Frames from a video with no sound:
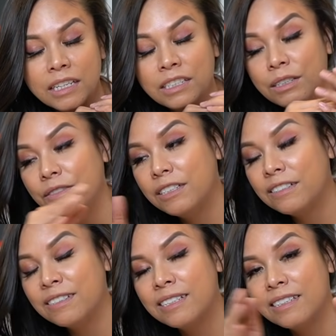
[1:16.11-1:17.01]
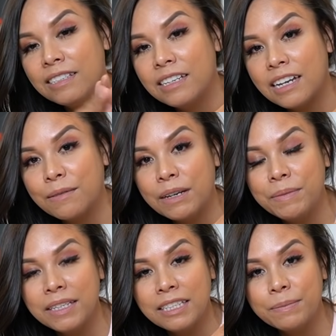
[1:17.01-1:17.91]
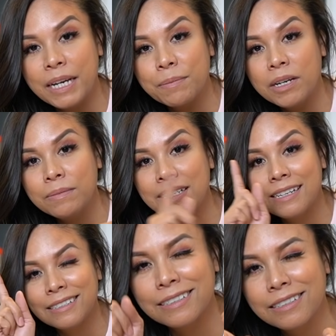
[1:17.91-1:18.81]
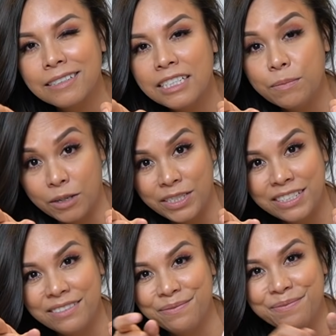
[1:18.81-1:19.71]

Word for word: So if you're interested in seeing how I make these bath bombs, then keep watching.